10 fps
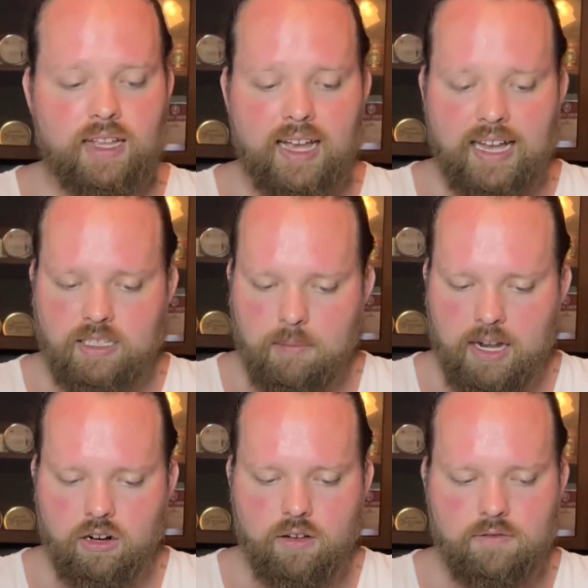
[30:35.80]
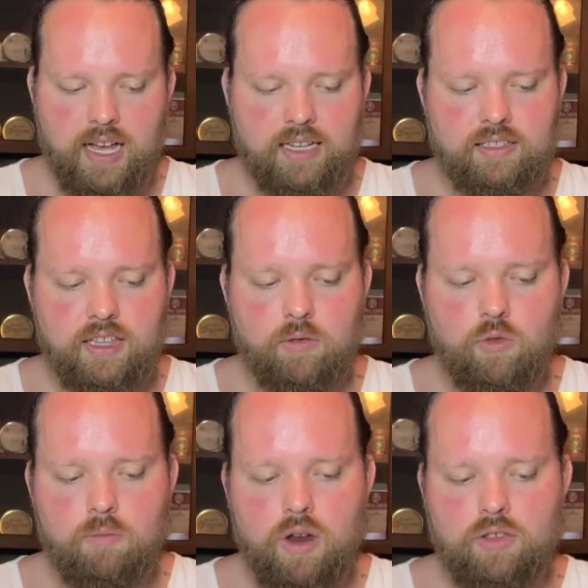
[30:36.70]
As a matter of fact, they
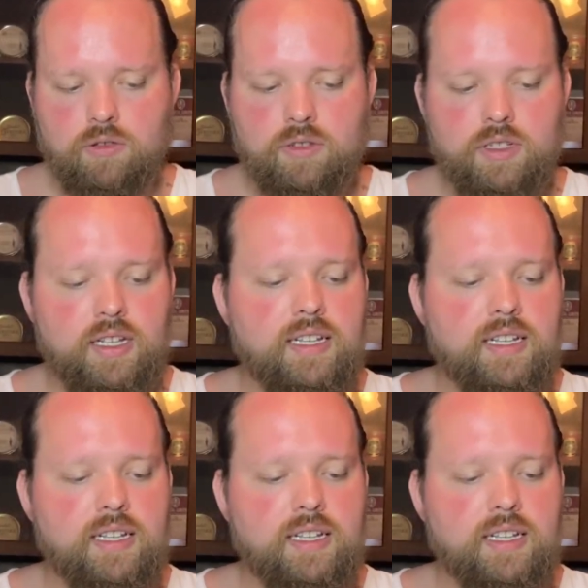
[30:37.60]
were brothers.